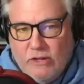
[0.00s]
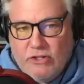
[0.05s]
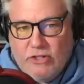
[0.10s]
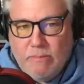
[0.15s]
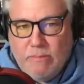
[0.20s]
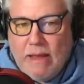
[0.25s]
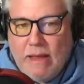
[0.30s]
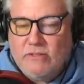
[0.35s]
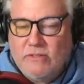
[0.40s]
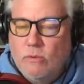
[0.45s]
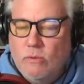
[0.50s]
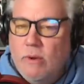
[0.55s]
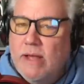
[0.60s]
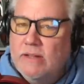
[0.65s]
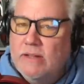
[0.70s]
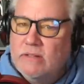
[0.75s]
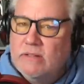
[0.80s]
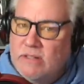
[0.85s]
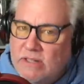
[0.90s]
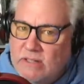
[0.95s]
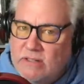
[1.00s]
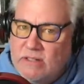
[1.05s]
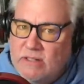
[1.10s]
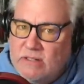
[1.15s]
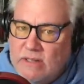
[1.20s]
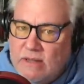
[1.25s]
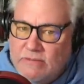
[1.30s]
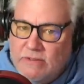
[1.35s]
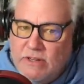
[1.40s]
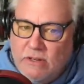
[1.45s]
She passed away at
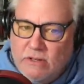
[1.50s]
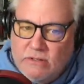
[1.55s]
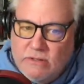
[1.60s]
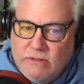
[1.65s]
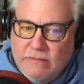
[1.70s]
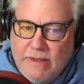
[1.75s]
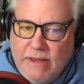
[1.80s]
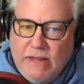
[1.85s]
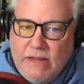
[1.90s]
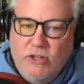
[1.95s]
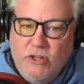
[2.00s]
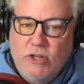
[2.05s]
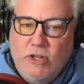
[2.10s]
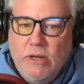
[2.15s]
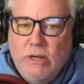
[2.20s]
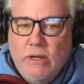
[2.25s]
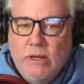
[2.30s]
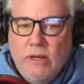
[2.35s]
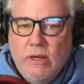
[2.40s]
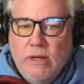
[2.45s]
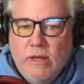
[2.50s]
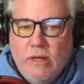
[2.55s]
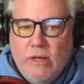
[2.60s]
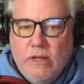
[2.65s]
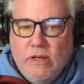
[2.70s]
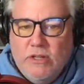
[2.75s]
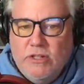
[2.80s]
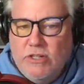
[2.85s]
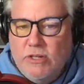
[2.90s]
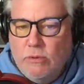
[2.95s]
67 years of age.
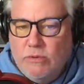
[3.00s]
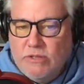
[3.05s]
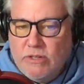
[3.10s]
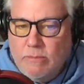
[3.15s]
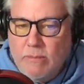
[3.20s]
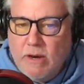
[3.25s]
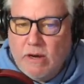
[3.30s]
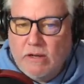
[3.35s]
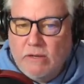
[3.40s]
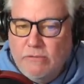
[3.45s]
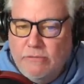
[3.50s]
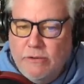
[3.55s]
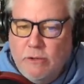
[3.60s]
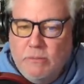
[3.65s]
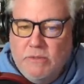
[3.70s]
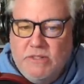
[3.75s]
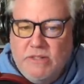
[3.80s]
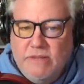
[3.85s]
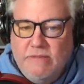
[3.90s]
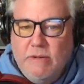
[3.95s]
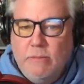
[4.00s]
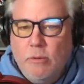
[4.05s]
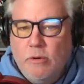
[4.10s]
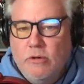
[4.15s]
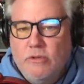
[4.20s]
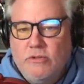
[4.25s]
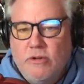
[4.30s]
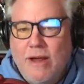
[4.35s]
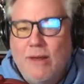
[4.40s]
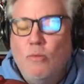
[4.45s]
She was an American film and TV
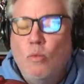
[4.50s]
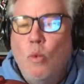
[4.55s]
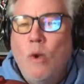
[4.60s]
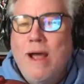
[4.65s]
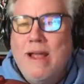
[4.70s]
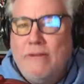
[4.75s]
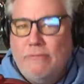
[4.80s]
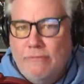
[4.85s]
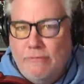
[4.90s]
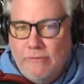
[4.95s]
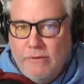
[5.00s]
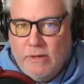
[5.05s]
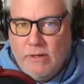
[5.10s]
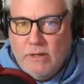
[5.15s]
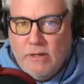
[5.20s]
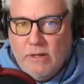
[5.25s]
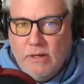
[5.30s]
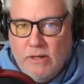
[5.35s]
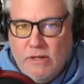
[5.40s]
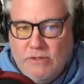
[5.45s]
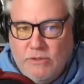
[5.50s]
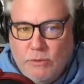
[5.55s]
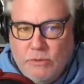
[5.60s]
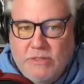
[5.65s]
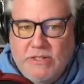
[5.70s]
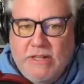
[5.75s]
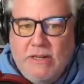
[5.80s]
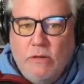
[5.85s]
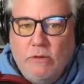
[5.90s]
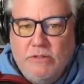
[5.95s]
producer and wife to
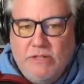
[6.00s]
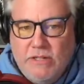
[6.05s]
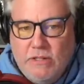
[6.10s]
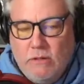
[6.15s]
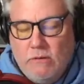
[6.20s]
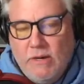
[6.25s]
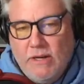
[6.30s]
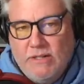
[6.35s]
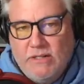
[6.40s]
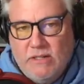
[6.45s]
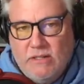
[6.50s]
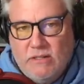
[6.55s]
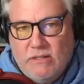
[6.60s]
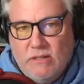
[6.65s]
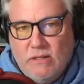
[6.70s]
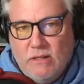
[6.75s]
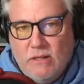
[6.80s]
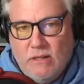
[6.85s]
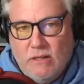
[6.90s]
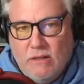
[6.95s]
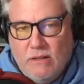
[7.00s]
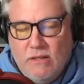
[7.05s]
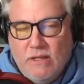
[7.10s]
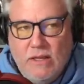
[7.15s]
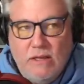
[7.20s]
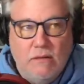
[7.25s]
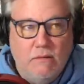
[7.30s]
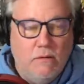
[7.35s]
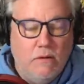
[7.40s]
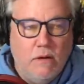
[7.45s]
Dino De Laurentiis.
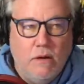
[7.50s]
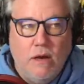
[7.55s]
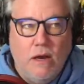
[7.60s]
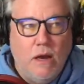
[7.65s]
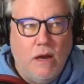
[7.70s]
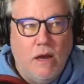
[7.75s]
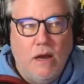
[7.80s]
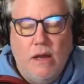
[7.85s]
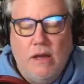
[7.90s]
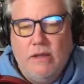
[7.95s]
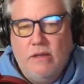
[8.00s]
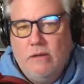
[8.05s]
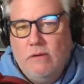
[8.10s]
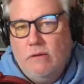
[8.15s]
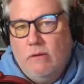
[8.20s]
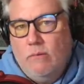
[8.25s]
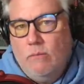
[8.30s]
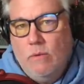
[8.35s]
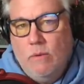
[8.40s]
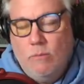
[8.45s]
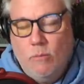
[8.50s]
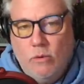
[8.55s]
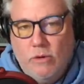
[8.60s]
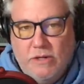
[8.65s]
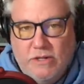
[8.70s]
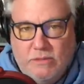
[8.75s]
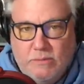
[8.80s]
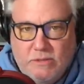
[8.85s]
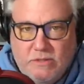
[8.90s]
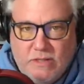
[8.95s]
What more
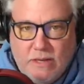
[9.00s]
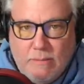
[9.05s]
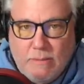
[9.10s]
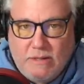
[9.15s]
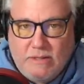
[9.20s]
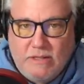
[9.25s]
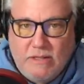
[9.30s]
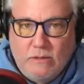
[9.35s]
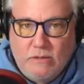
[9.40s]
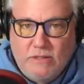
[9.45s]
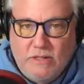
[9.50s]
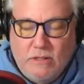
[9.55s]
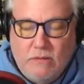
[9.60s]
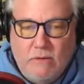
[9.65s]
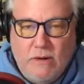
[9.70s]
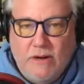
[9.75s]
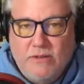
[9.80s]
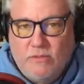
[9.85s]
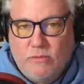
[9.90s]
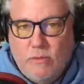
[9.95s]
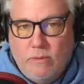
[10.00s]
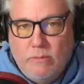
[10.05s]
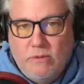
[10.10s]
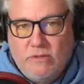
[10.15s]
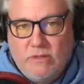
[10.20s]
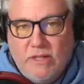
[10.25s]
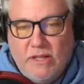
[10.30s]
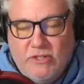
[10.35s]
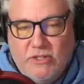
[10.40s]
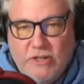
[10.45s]
needs to be said about Dino De Laurentiis, one of the
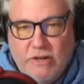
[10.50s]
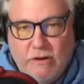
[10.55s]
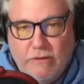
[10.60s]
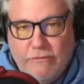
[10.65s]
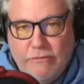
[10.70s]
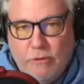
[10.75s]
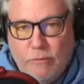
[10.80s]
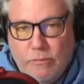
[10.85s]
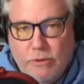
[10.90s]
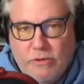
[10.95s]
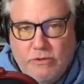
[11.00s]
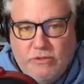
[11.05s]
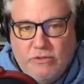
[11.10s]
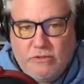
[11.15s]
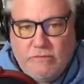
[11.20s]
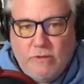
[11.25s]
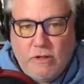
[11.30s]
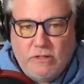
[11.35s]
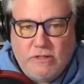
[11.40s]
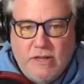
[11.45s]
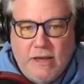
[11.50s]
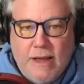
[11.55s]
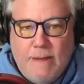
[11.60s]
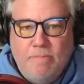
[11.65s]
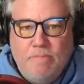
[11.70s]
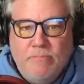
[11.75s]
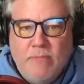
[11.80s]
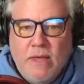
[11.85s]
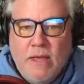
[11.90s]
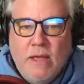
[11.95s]
most legendary film producers of all
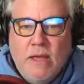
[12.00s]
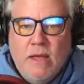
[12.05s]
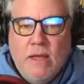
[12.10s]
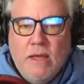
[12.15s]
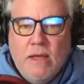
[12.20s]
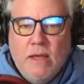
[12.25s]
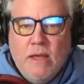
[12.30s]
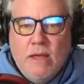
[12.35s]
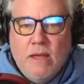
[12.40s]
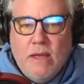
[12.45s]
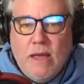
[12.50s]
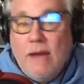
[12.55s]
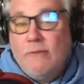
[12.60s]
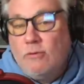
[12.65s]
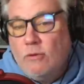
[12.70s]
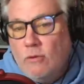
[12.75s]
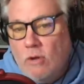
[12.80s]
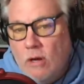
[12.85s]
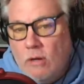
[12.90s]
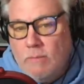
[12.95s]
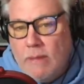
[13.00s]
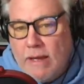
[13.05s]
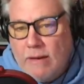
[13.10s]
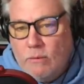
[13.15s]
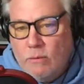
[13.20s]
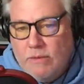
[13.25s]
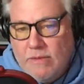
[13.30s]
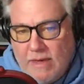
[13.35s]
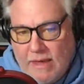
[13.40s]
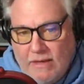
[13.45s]
time, after a long
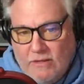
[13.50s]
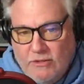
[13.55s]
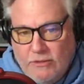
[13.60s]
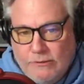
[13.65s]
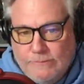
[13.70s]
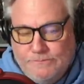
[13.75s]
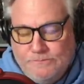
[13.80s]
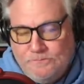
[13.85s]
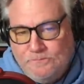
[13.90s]
battle with cancer.